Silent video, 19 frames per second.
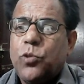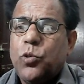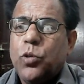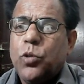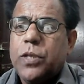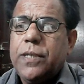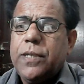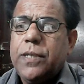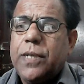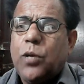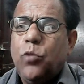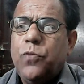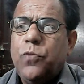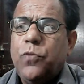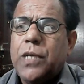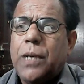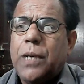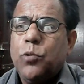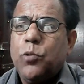Okay, now we
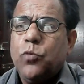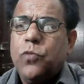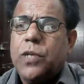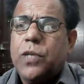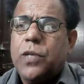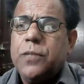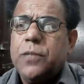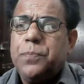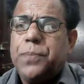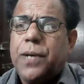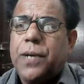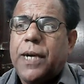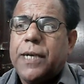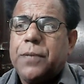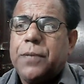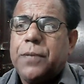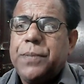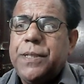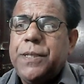come towards
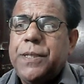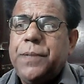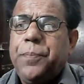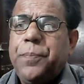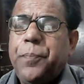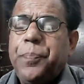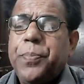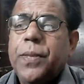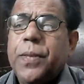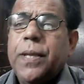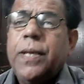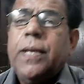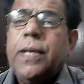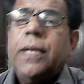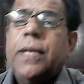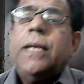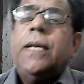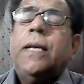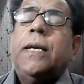part B.
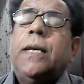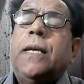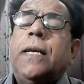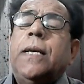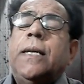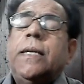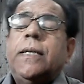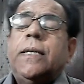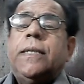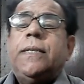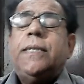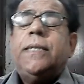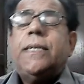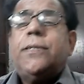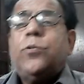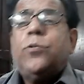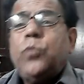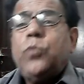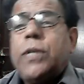Dear
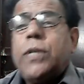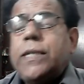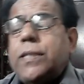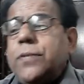students,